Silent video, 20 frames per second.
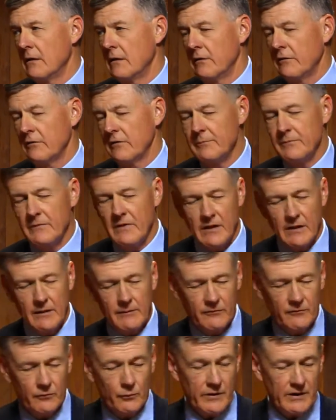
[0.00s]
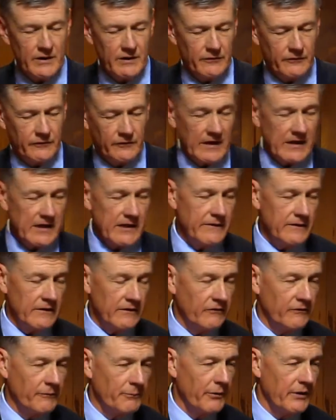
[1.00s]
Sometimes we say the
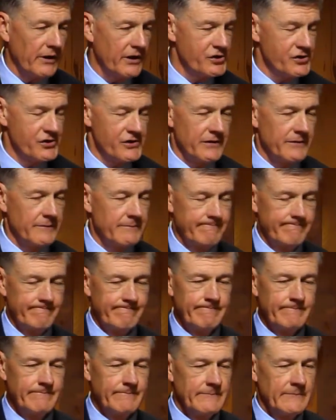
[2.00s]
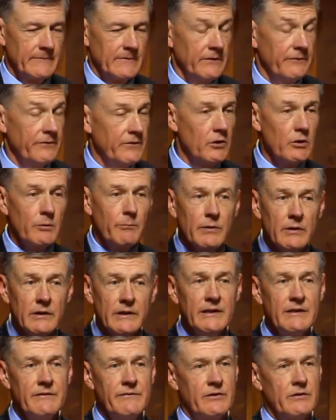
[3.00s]
expression, if you don't
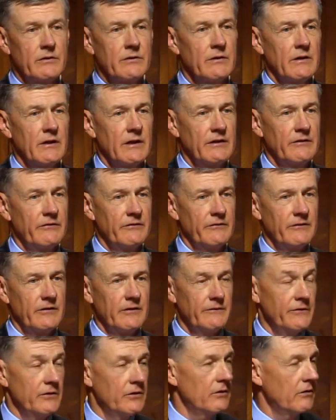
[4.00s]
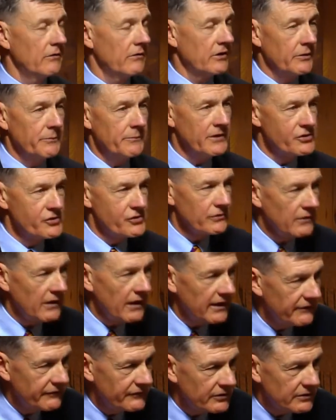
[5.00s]
believe in Christ, if you don't commit your
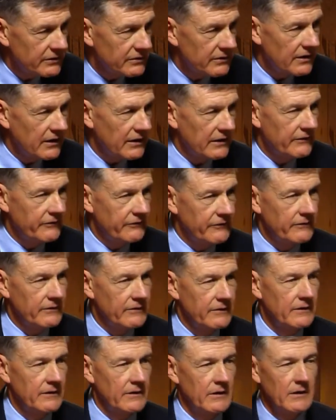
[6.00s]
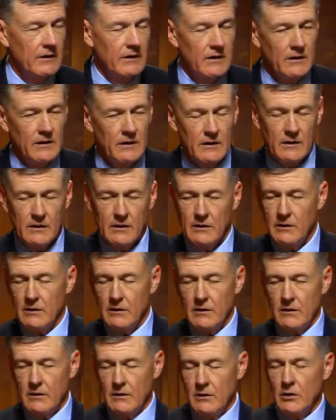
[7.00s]
life to Christ,
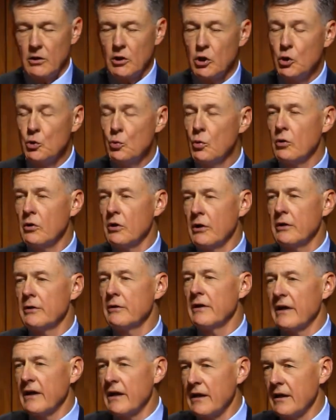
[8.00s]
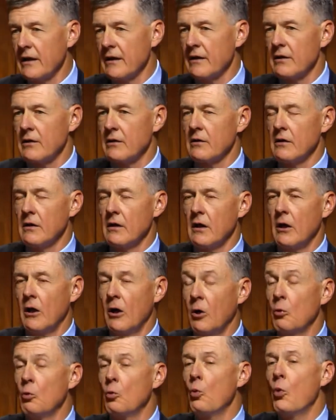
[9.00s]
you will go to hell
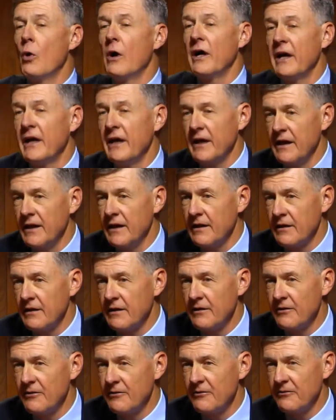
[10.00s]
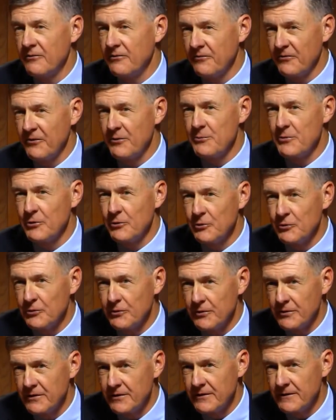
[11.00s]
away from the
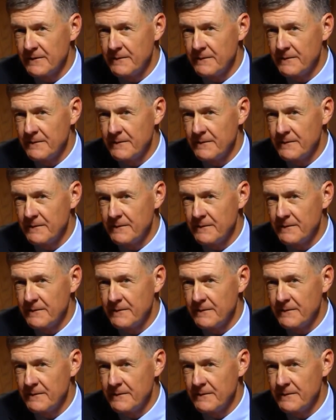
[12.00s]
Lord.